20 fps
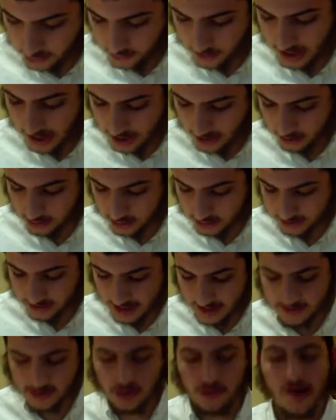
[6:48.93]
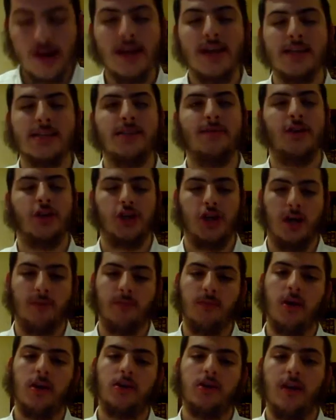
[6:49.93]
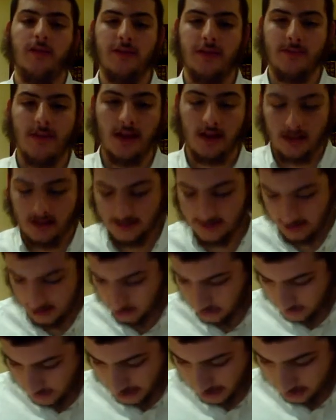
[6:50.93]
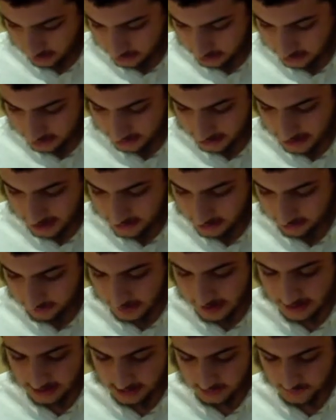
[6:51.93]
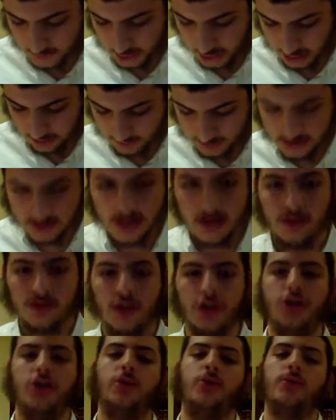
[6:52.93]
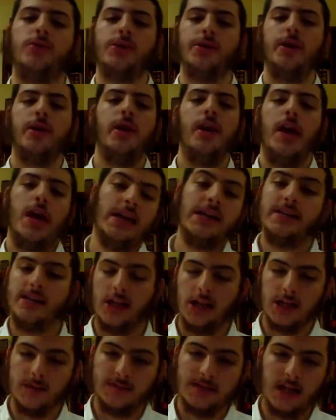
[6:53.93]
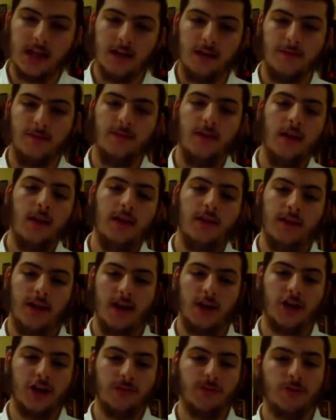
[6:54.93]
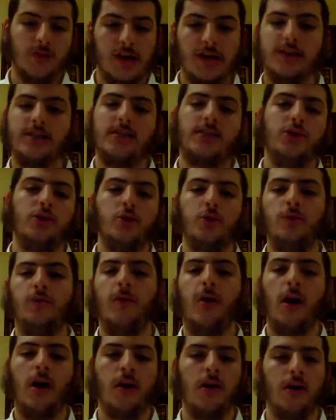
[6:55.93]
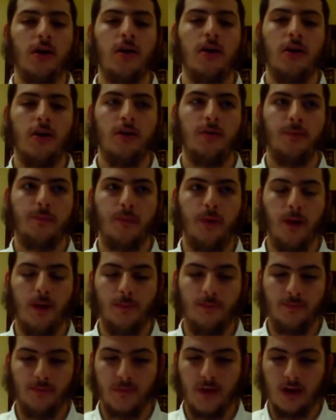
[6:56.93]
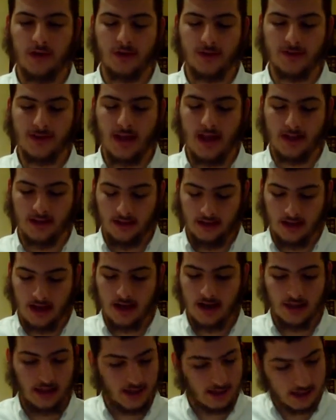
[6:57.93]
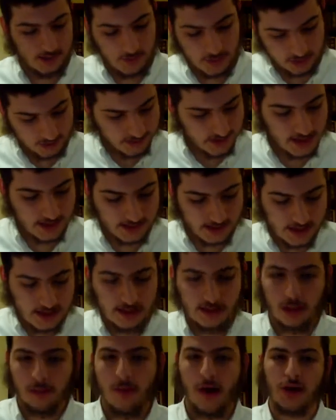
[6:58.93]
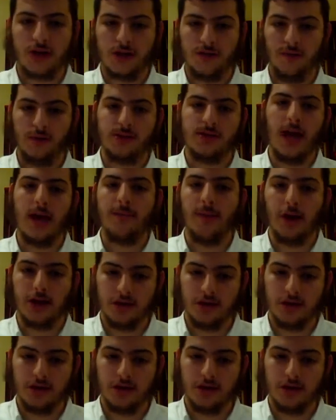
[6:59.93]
you can't understand the greatness of Hashem. David HaMelech is saying you can't understand the greatness of Hashem. He's telling the Jews, and he's telling himself, that Hashem's greatness is too far from understanding. And like the pasuk says, Kilo machshavosai